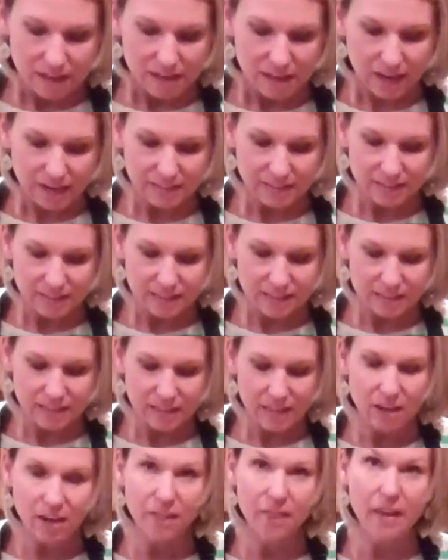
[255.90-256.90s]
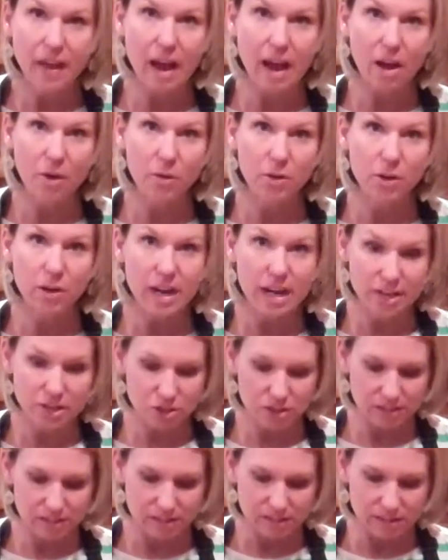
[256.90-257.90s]
nicely set on the outer
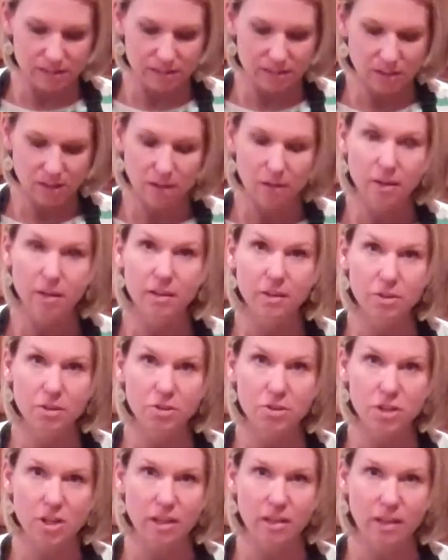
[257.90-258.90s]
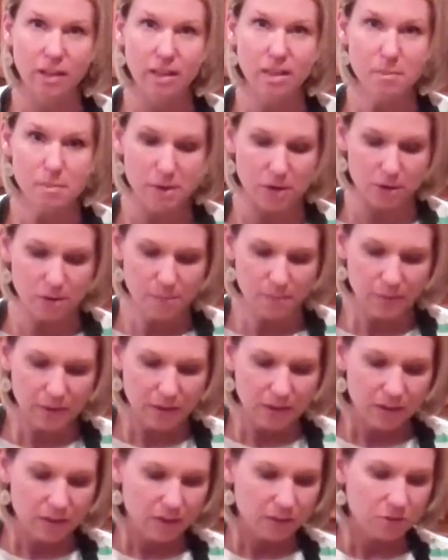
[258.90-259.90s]
edges and still a little jiggly in the middle.
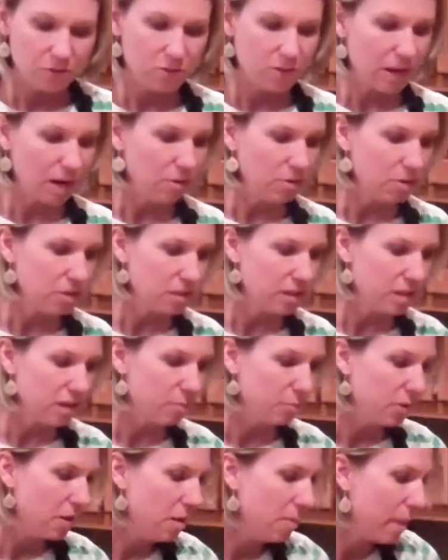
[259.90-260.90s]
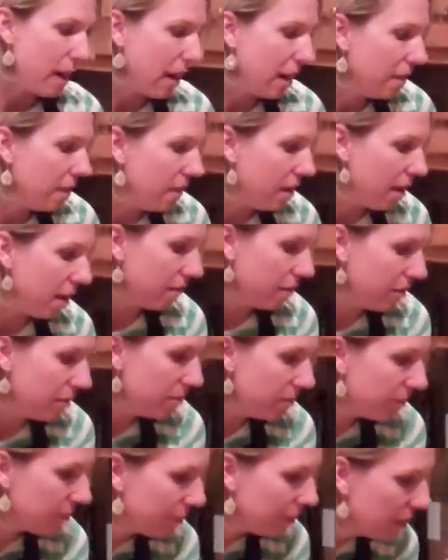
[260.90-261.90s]
So now we're just going to put it back in the oven.